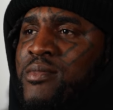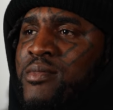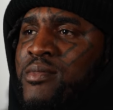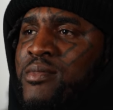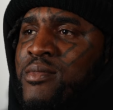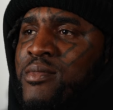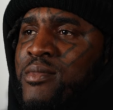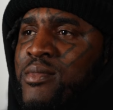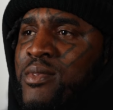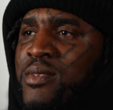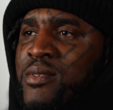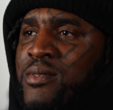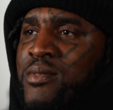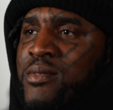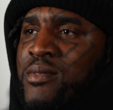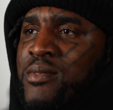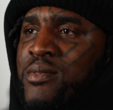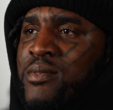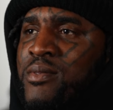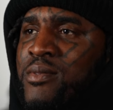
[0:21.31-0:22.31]
but it was right
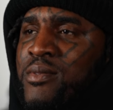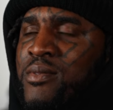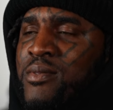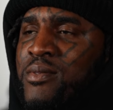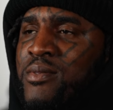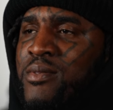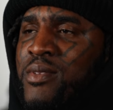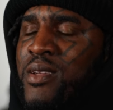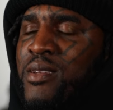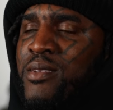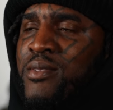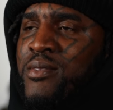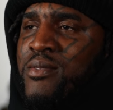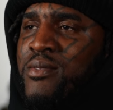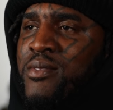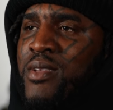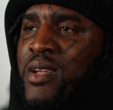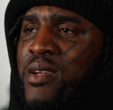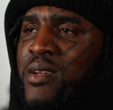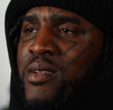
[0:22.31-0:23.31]
around the same time, I guess.
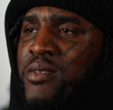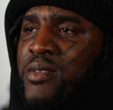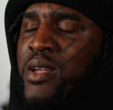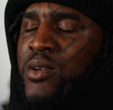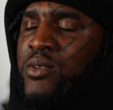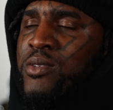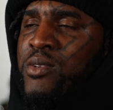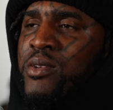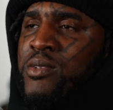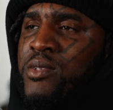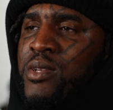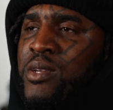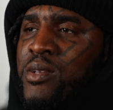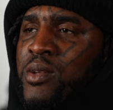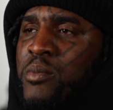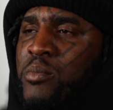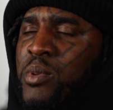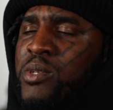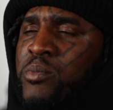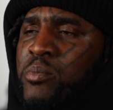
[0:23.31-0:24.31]
Yeah, yeah, it was around the same
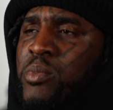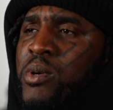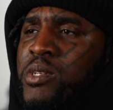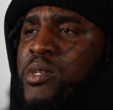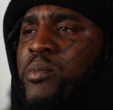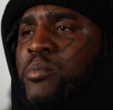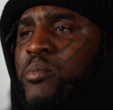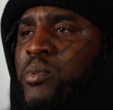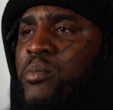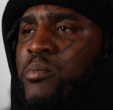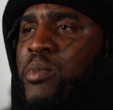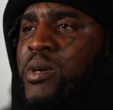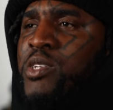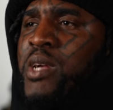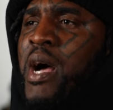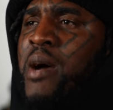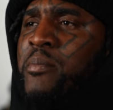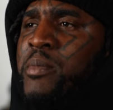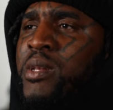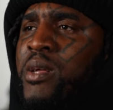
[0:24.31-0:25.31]
time. Around the same Punch, time. Punch
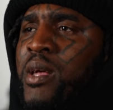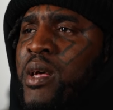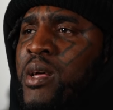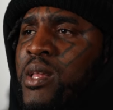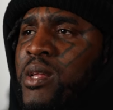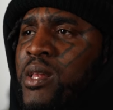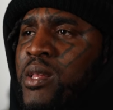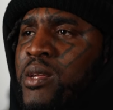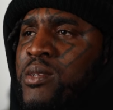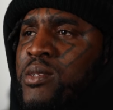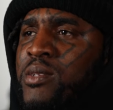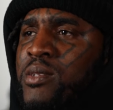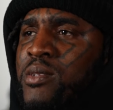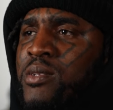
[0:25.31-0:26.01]
got me to LA Leakers.